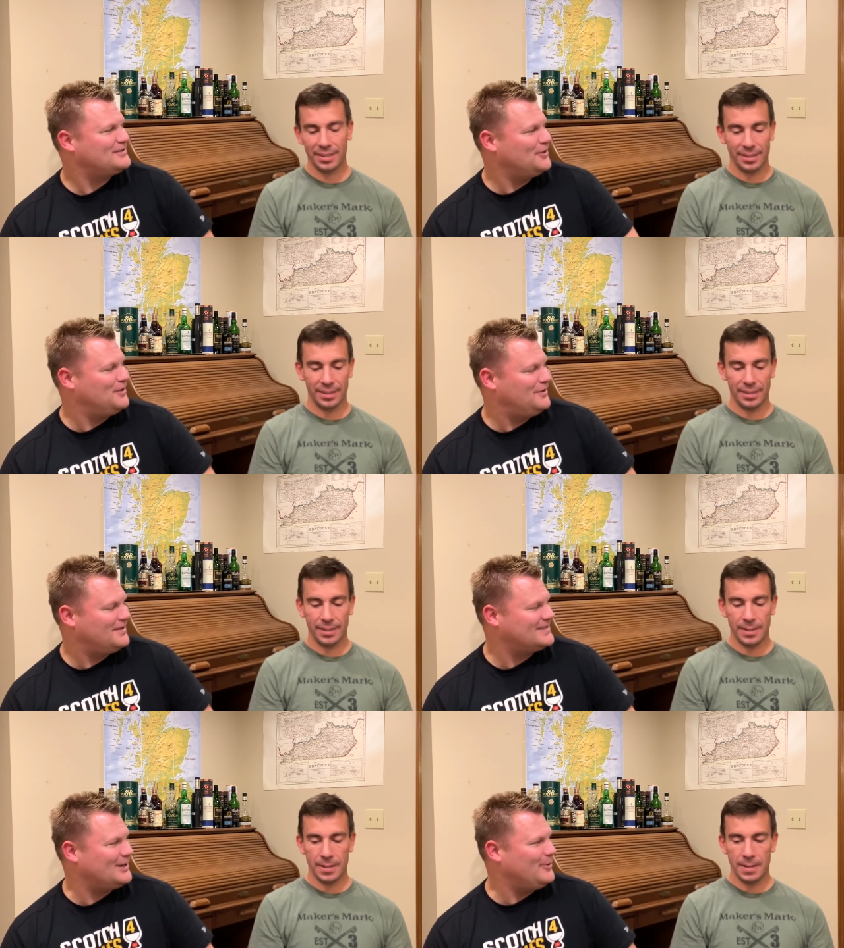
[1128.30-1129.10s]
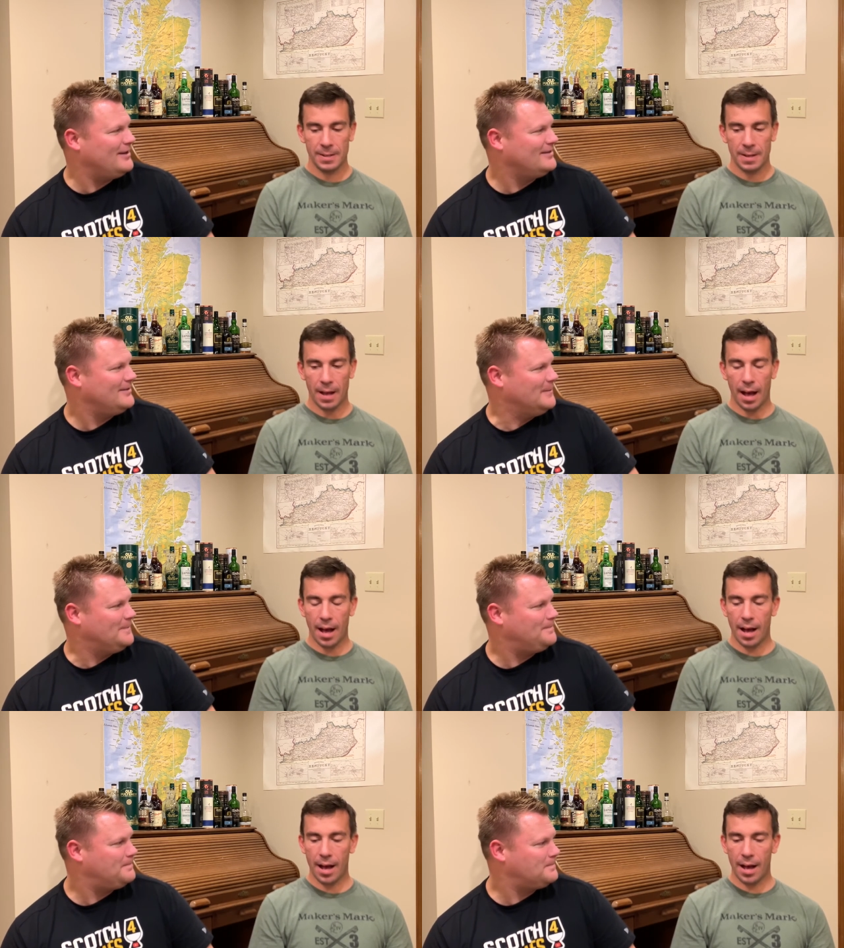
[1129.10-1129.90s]
Speaker 1: So who do you think's gonna win?
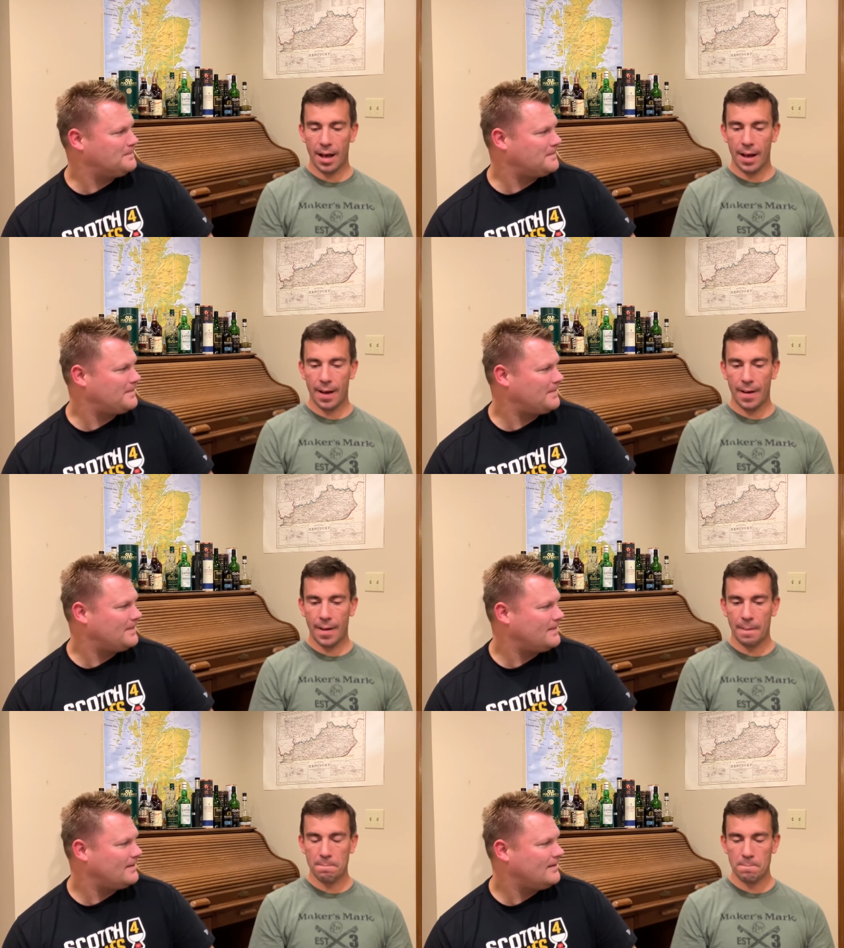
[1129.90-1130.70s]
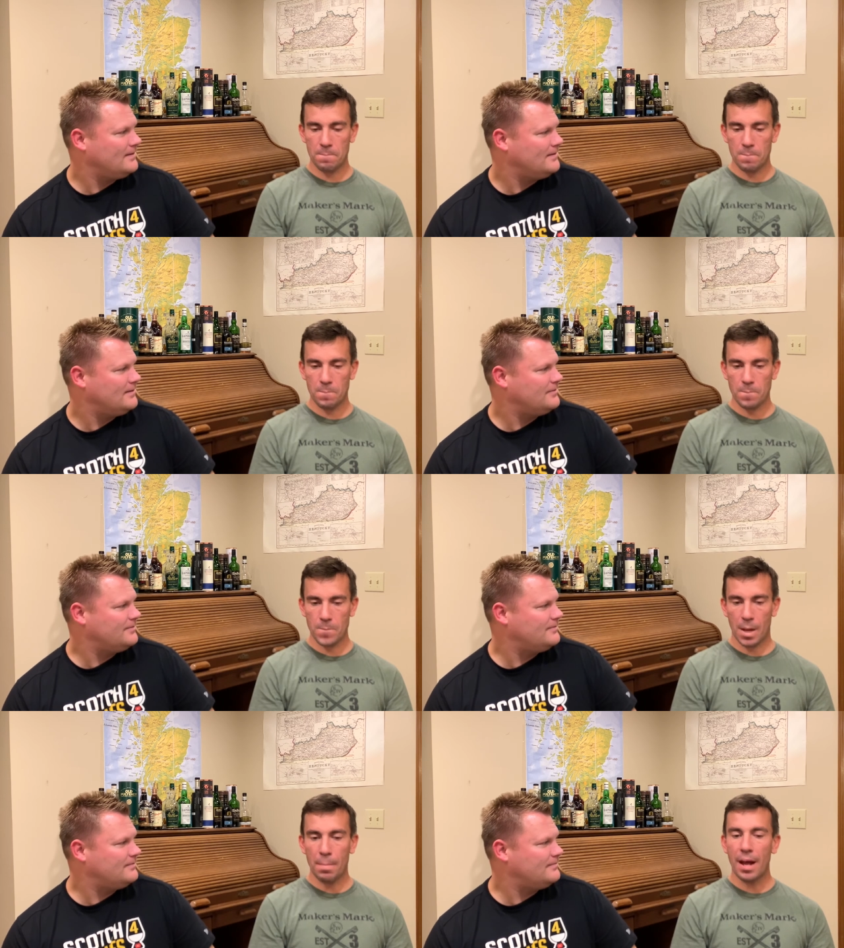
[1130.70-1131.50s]
Speaker 2: Uh.
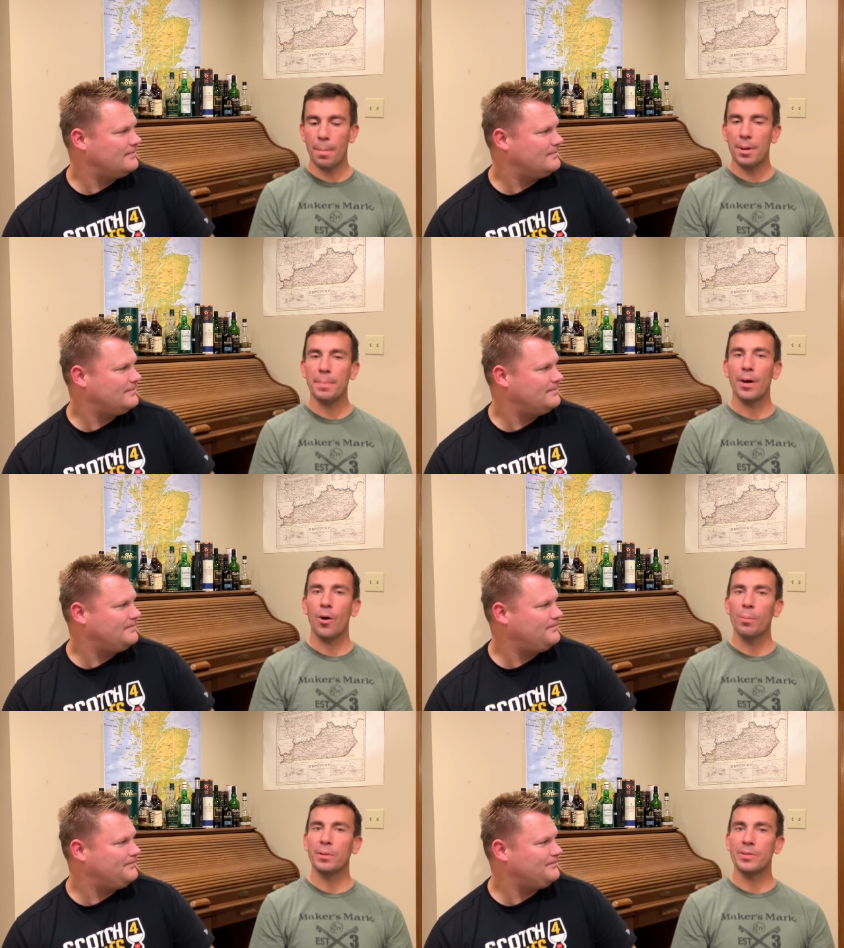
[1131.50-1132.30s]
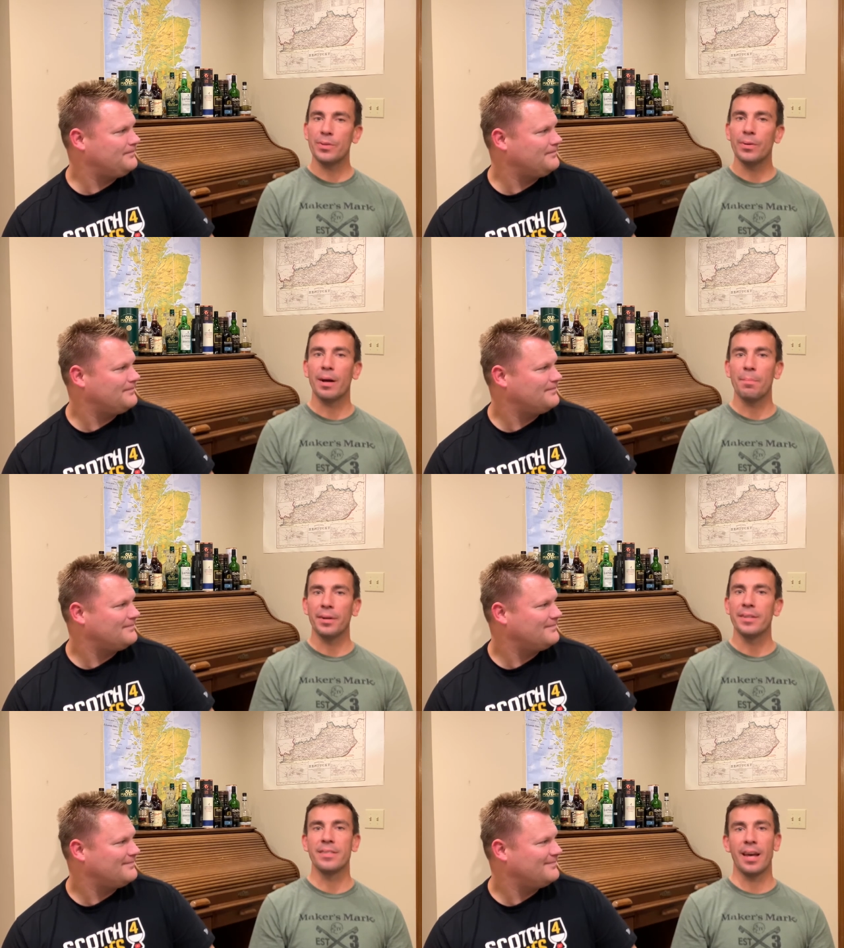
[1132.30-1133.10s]
Man, I'm going to be a homer, too, and I'm
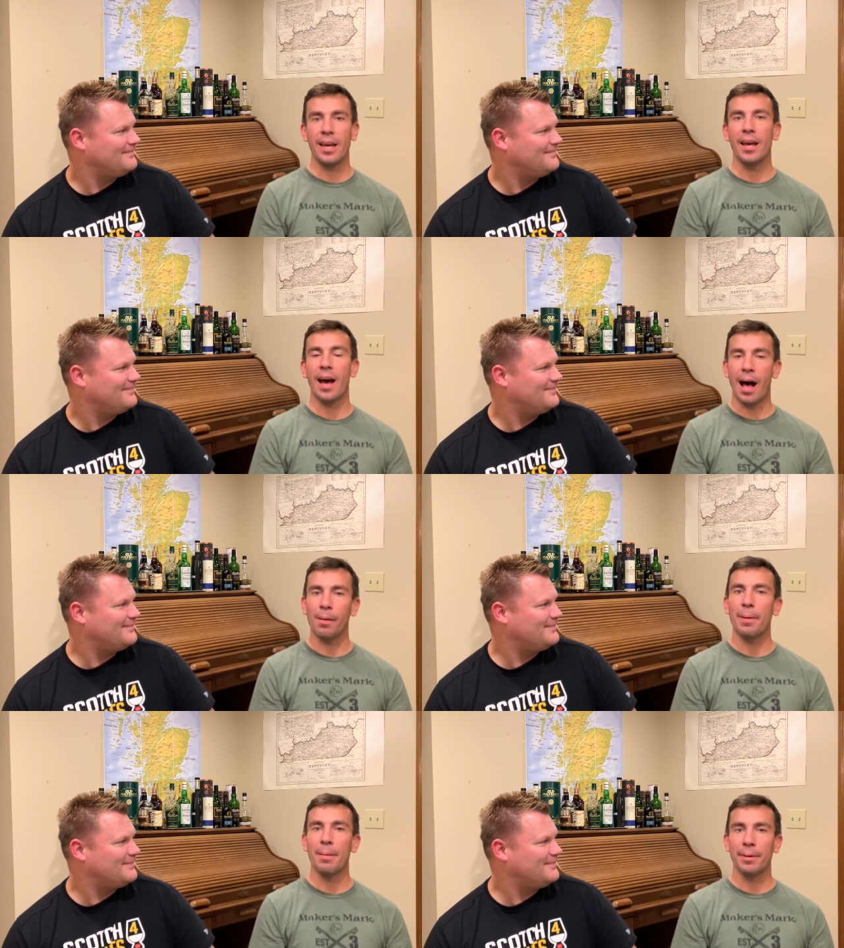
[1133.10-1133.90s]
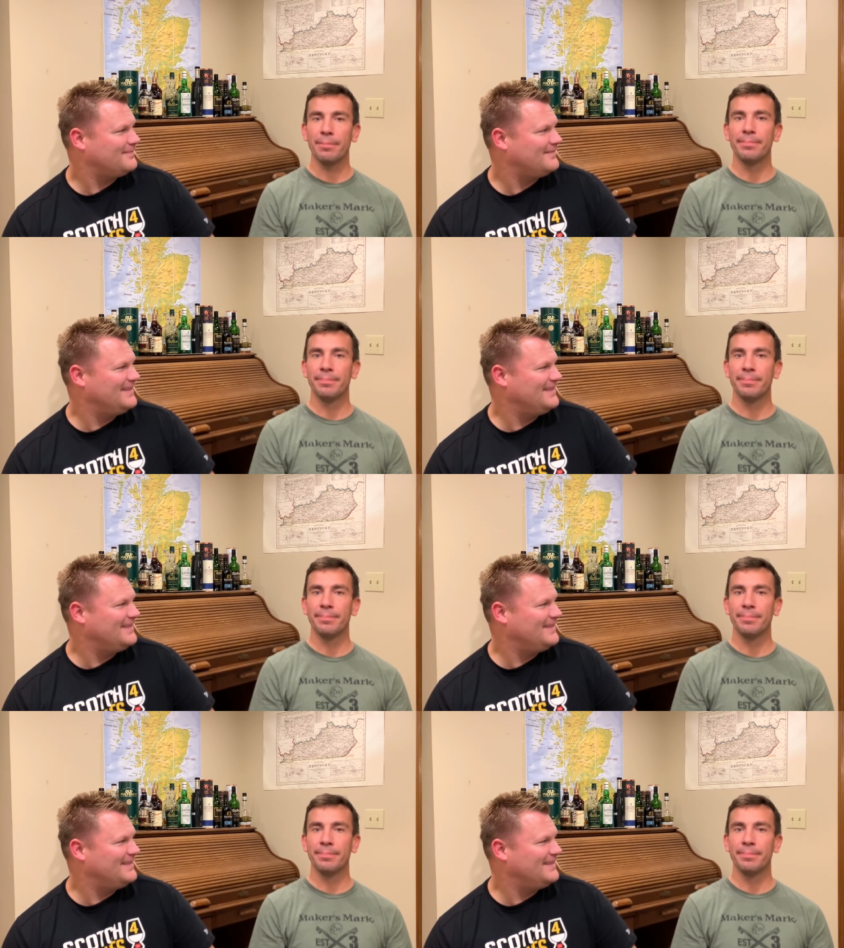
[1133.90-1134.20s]
going to say uh, Alabama.